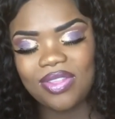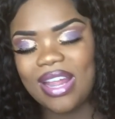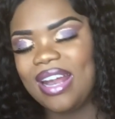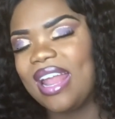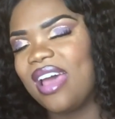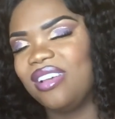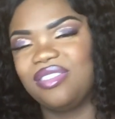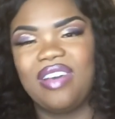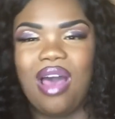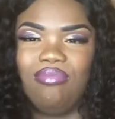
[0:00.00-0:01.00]
the letters,
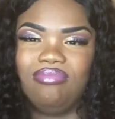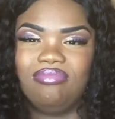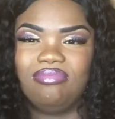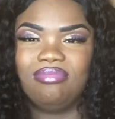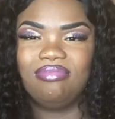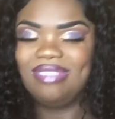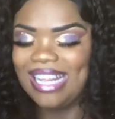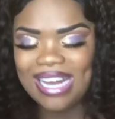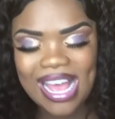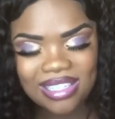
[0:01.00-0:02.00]
fam.
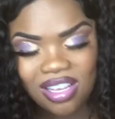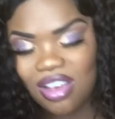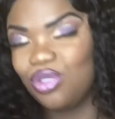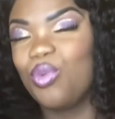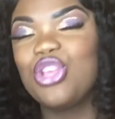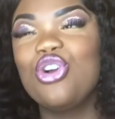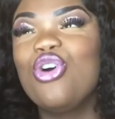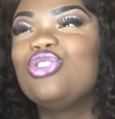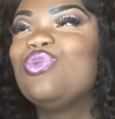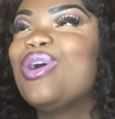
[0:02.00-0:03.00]
The letters. When
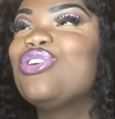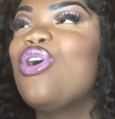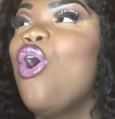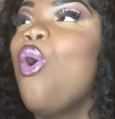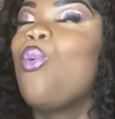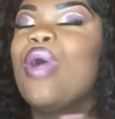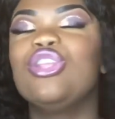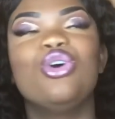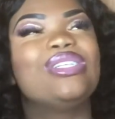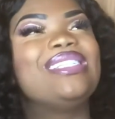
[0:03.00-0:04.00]
you're
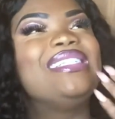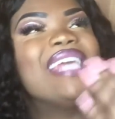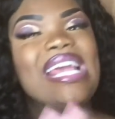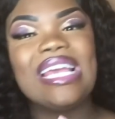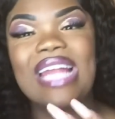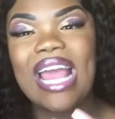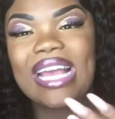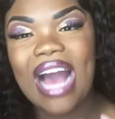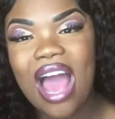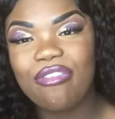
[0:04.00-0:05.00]
dating a
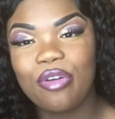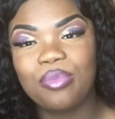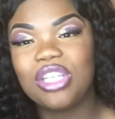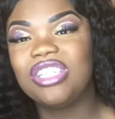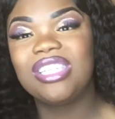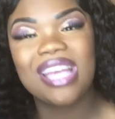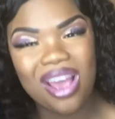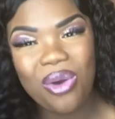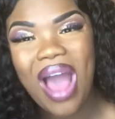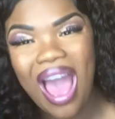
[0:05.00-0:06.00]
guy from the
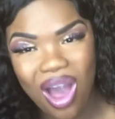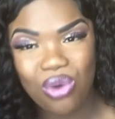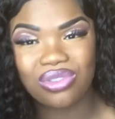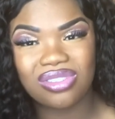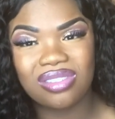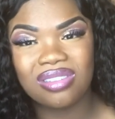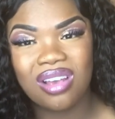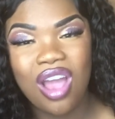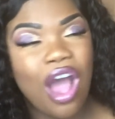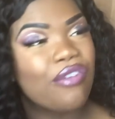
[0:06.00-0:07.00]
jailhouse,
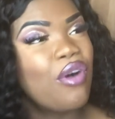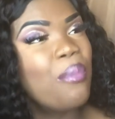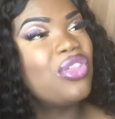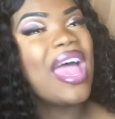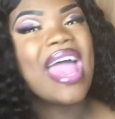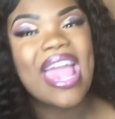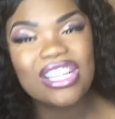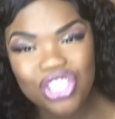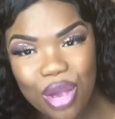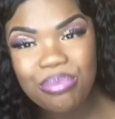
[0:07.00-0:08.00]
from the
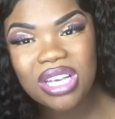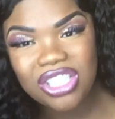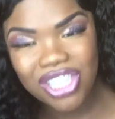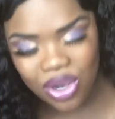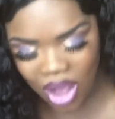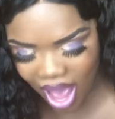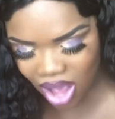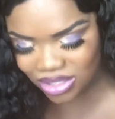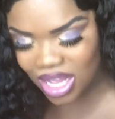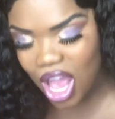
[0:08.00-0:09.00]
HMP
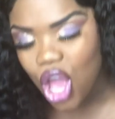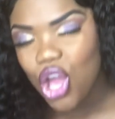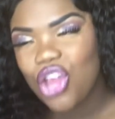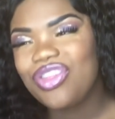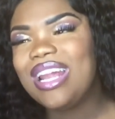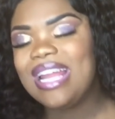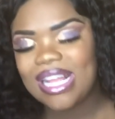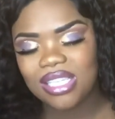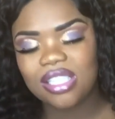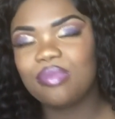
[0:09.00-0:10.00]
jailhouse, the
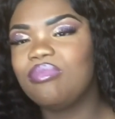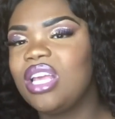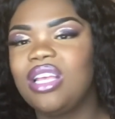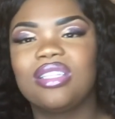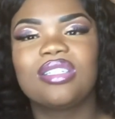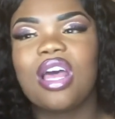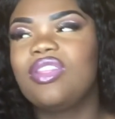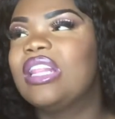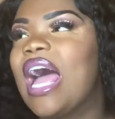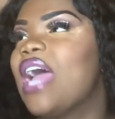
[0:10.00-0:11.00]
letters means,
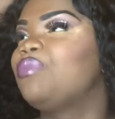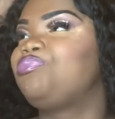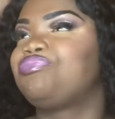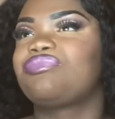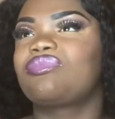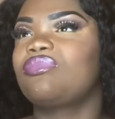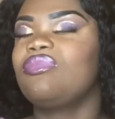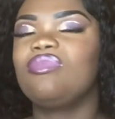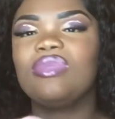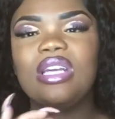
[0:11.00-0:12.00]
like,
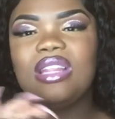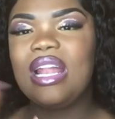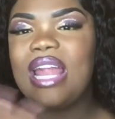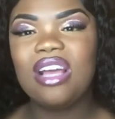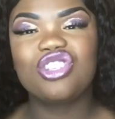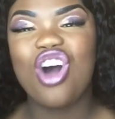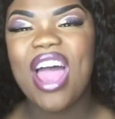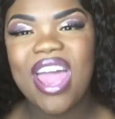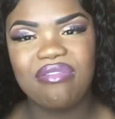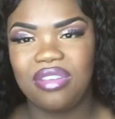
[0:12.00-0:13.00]
the letters are
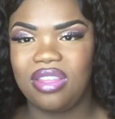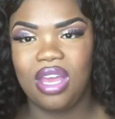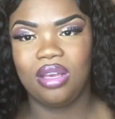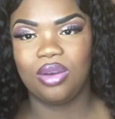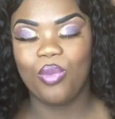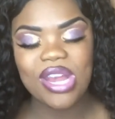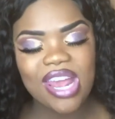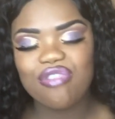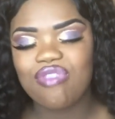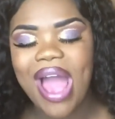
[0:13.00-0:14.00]
everything. When
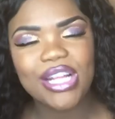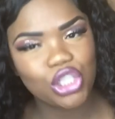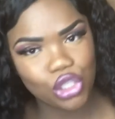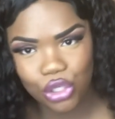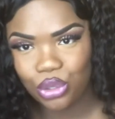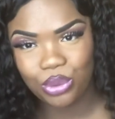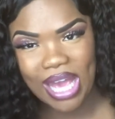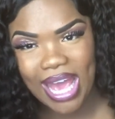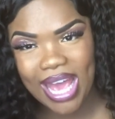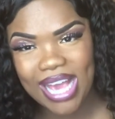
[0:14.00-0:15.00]
they write to you,
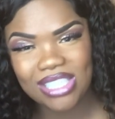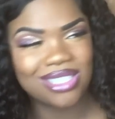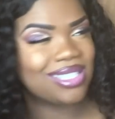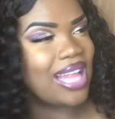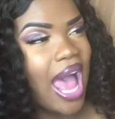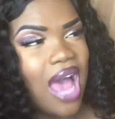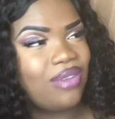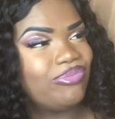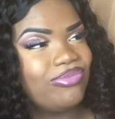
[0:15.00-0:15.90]
yeah, it's just like,